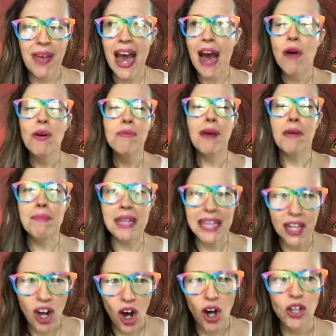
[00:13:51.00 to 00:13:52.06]
How am I
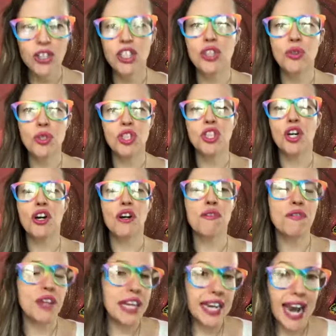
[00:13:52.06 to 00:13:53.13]
being called to
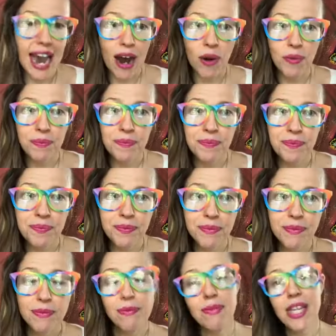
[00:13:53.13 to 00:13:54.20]
serve now?
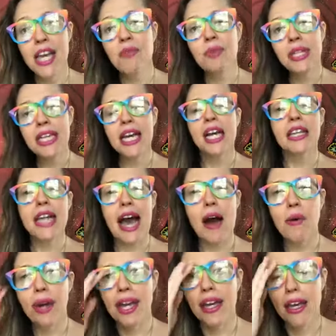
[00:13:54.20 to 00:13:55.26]
And really
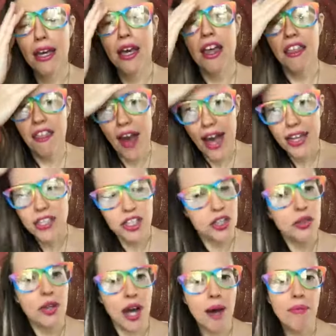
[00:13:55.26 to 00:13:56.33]
allowing that
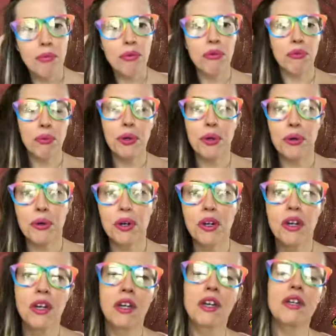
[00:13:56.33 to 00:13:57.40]
to come through.
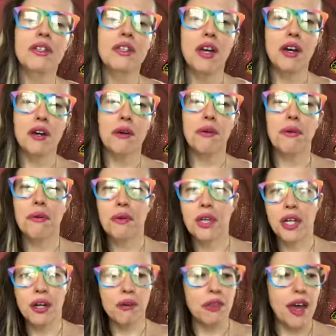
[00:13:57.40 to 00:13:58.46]
So,
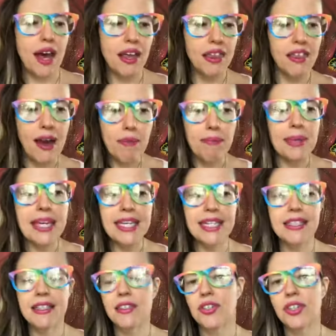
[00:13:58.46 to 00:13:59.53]
that
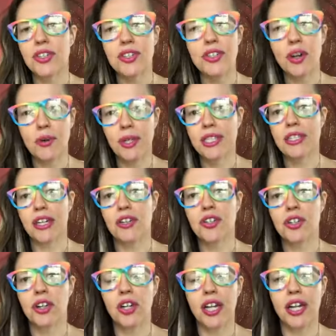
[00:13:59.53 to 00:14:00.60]
piece is just so
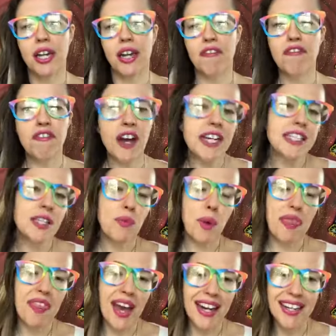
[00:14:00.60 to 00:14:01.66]
essential, and finding
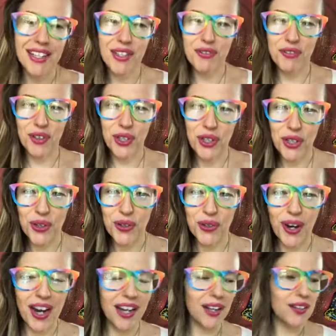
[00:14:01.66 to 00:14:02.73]
what that is for
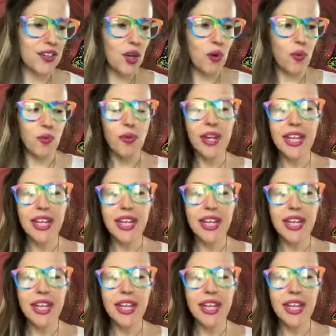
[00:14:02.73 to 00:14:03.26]
you. I also